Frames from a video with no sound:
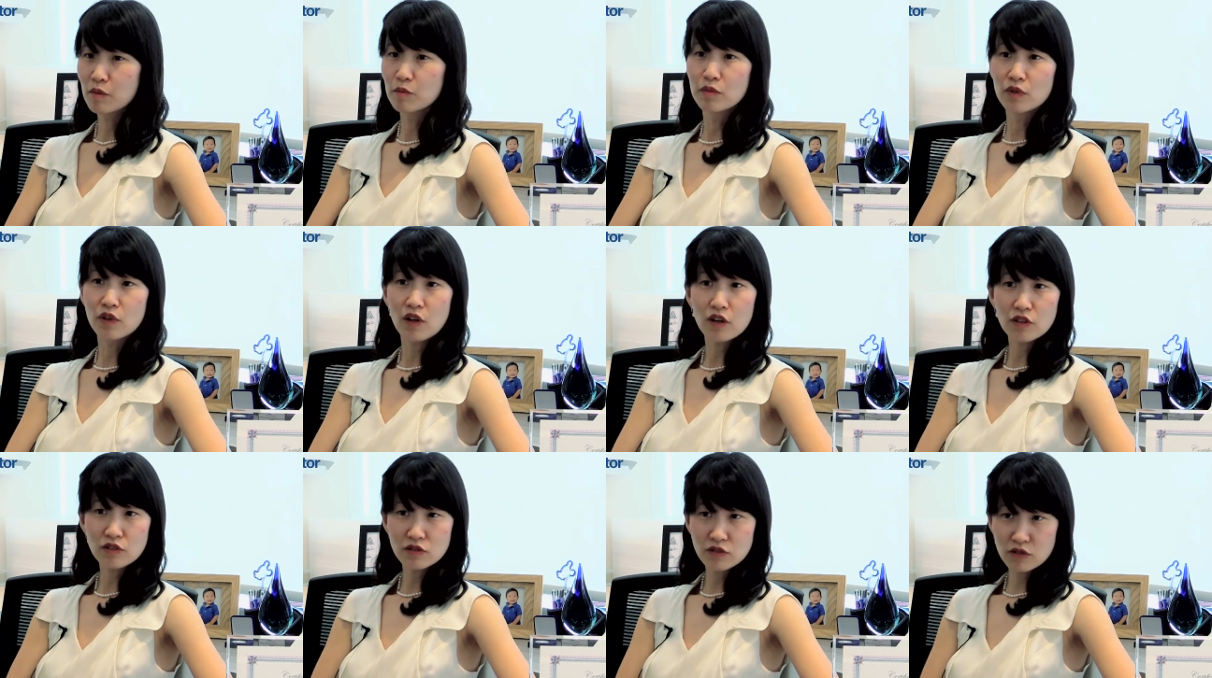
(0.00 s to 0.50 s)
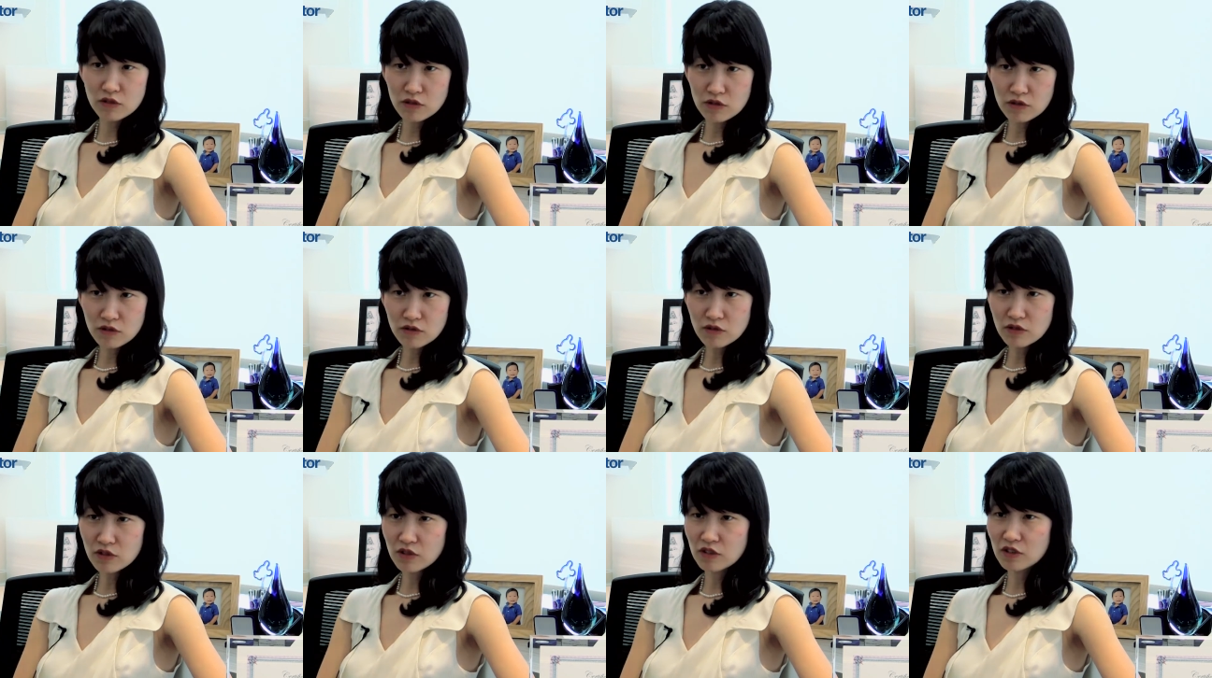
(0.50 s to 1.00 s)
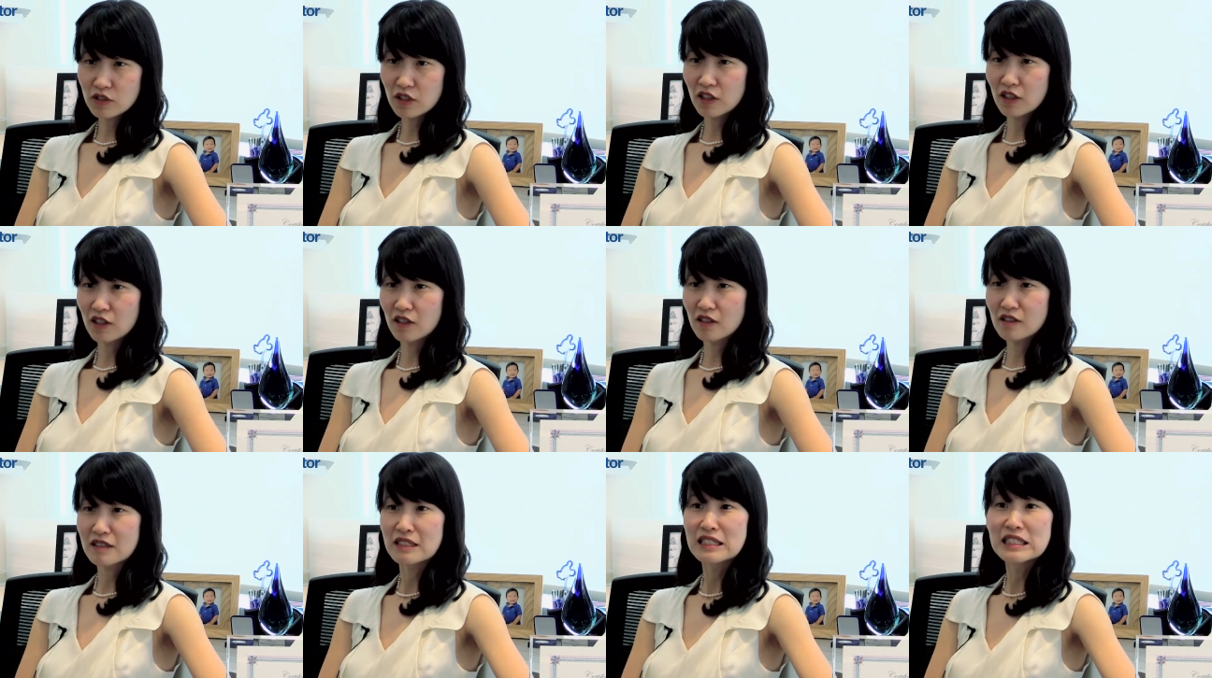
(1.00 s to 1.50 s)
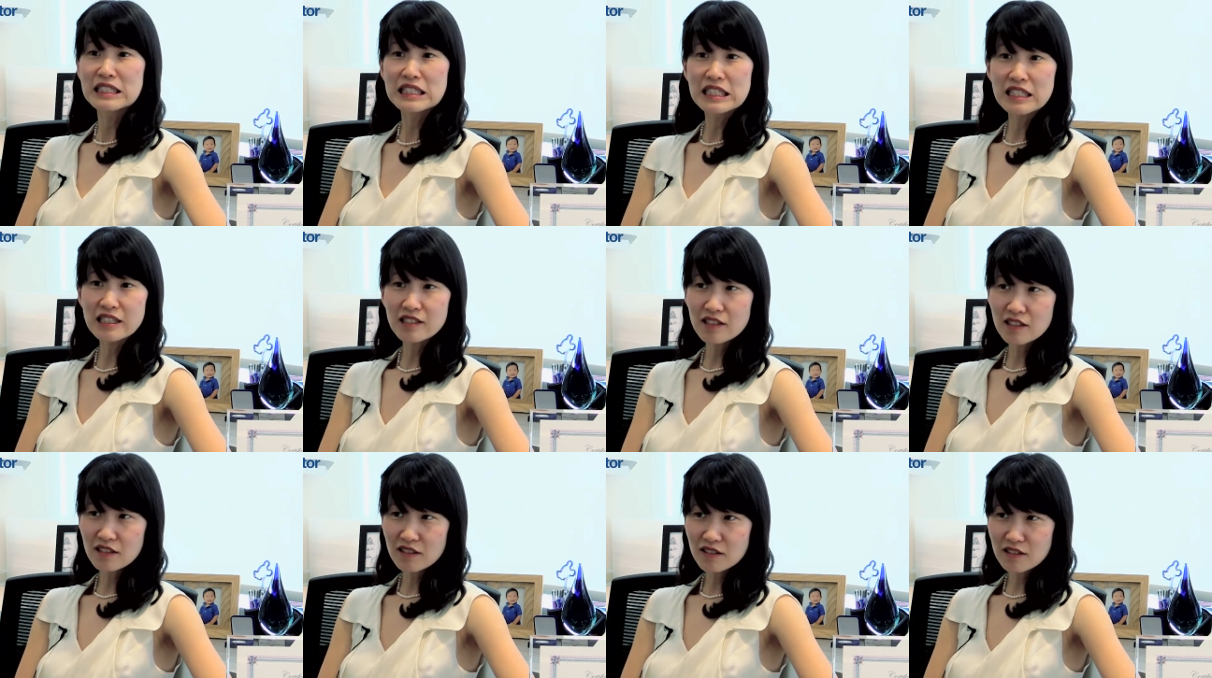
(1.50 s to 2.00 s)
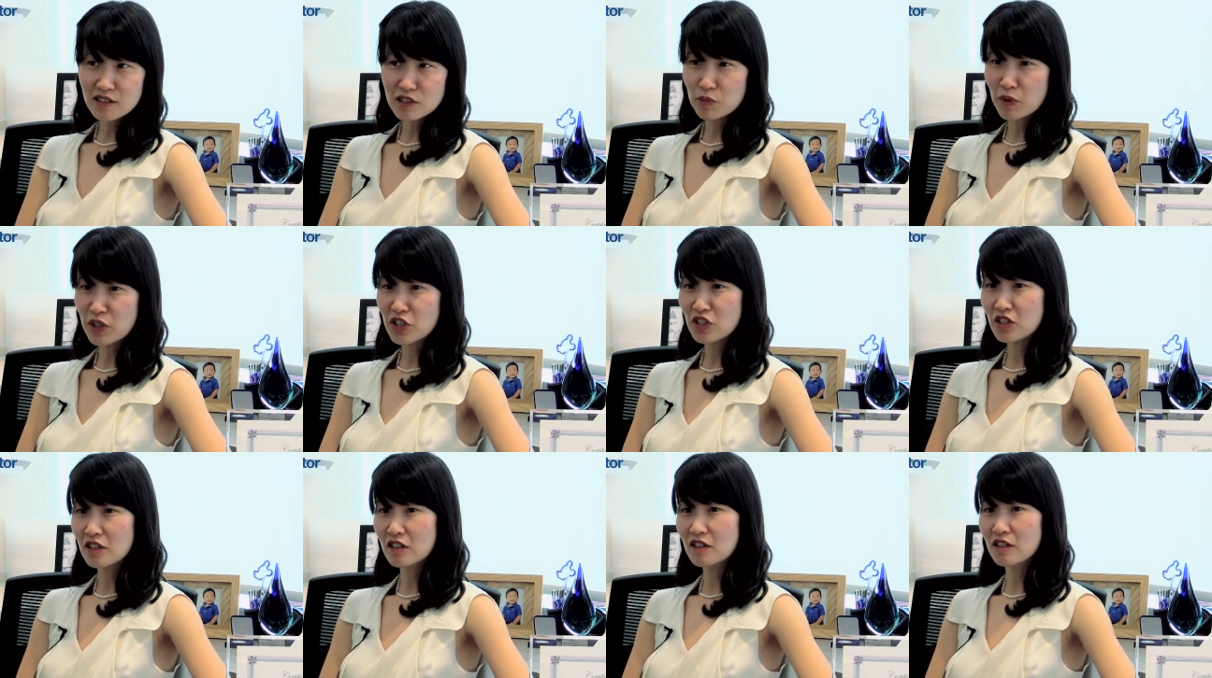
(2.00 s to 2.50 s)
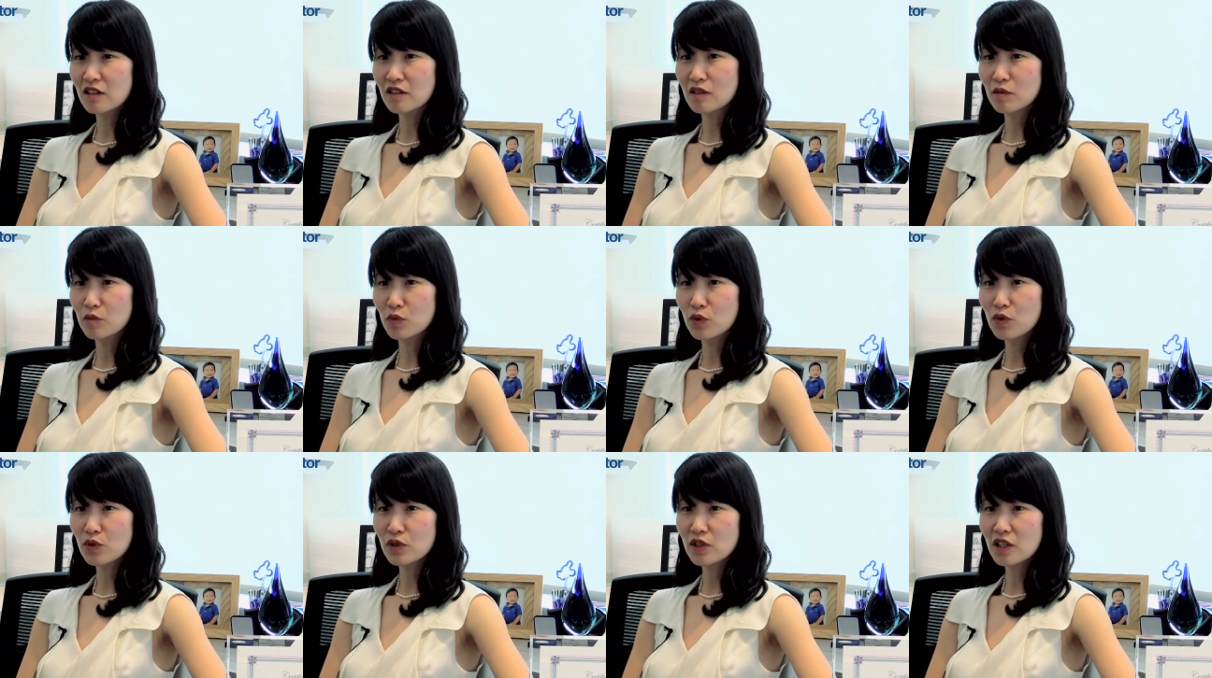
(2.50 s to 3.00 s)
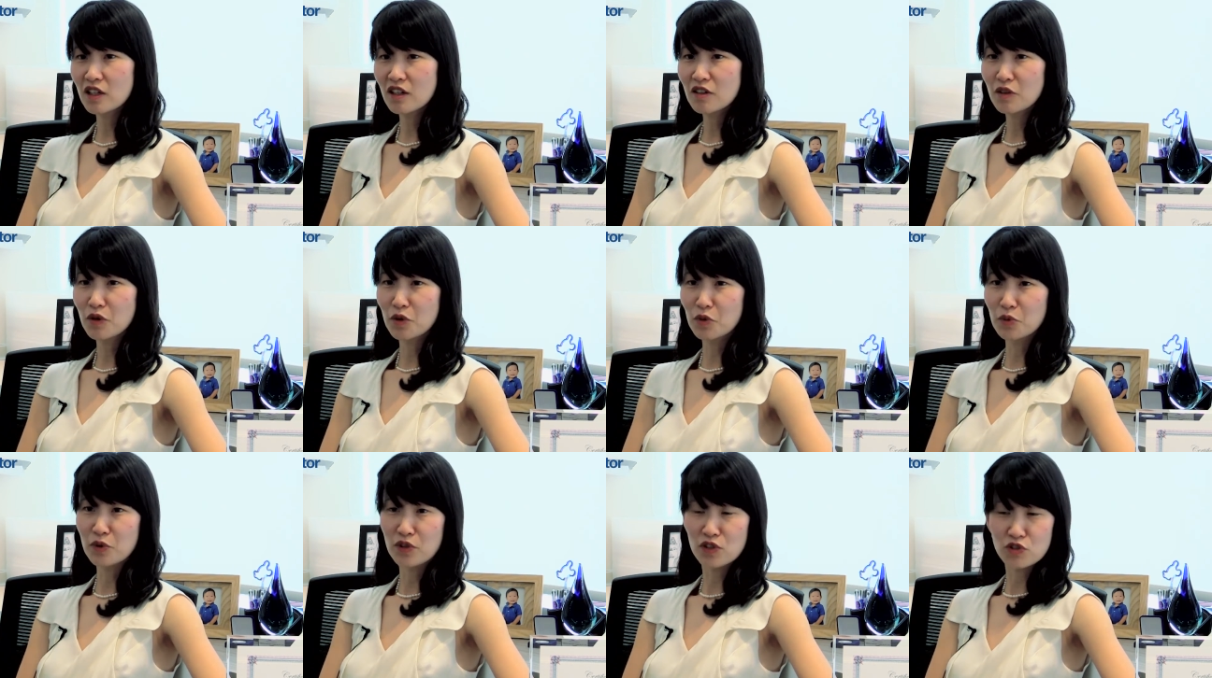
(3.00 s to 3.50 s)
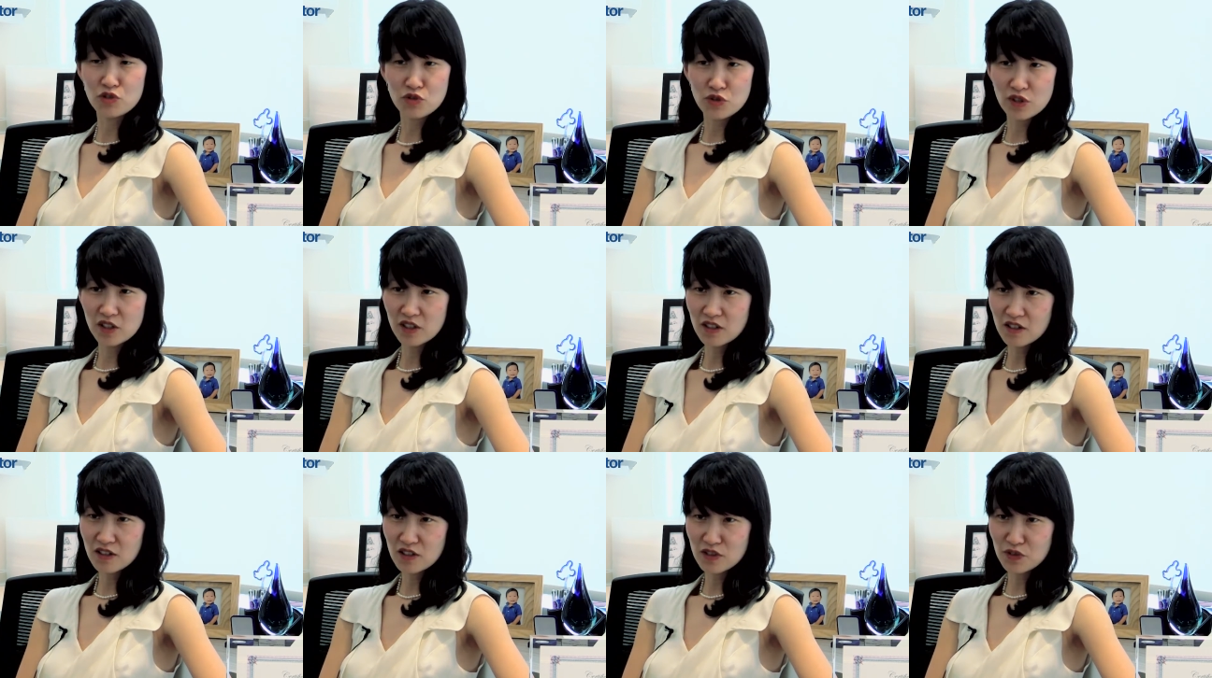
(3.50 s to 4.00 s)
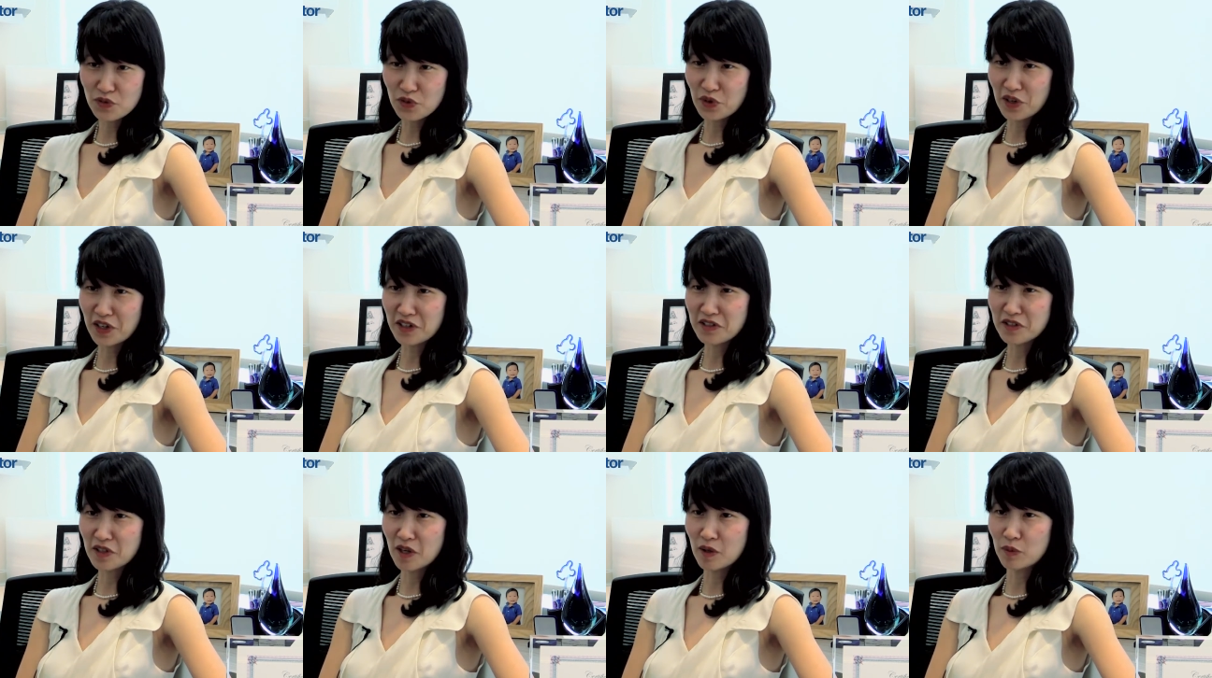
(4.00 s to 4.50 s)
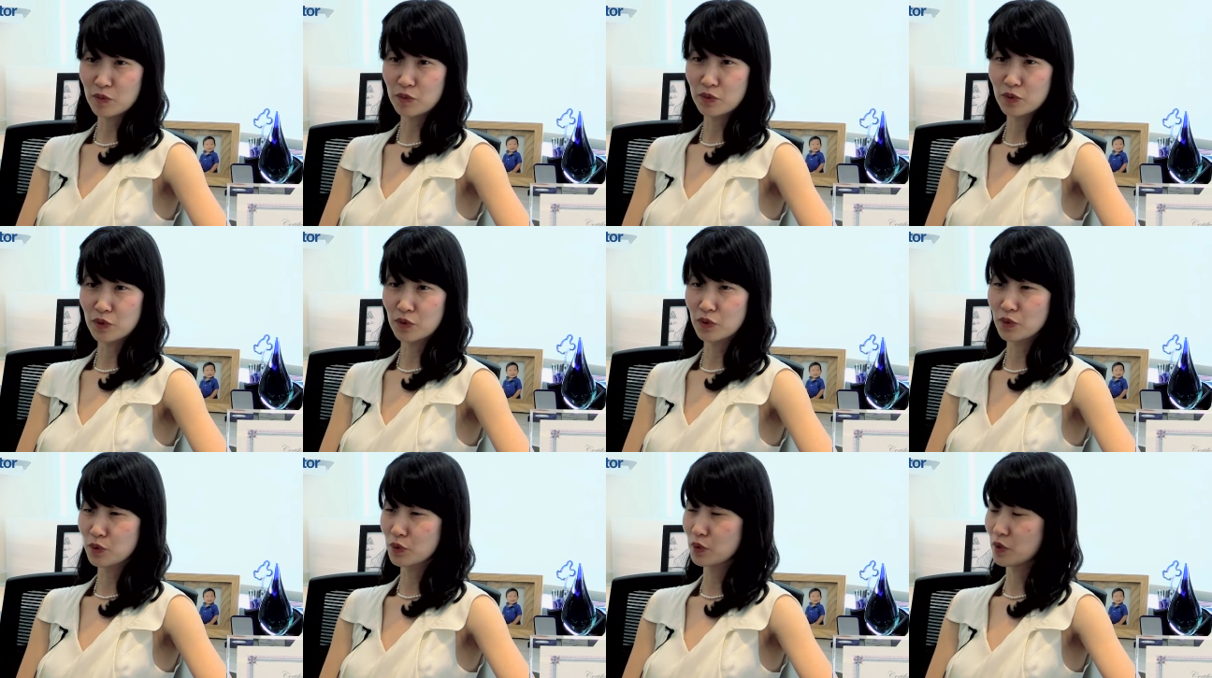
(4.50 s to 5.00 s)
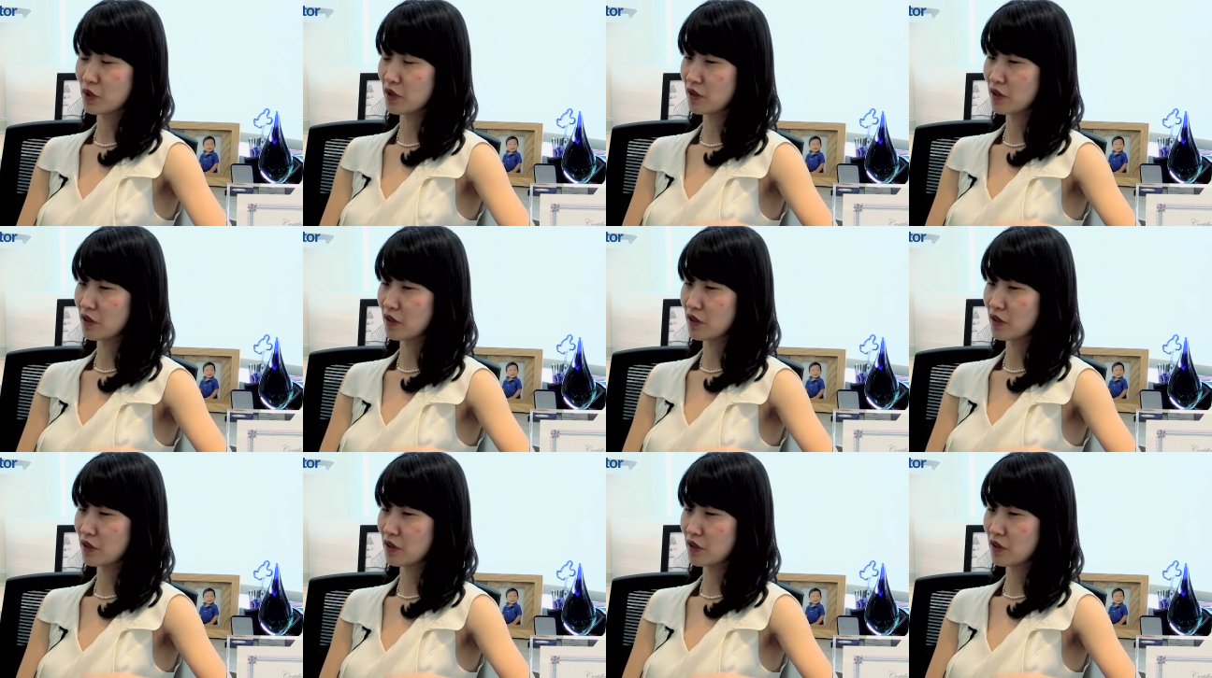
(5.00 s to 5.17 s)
blocked nose, sneezing, especially in the morning or with triggers, for example,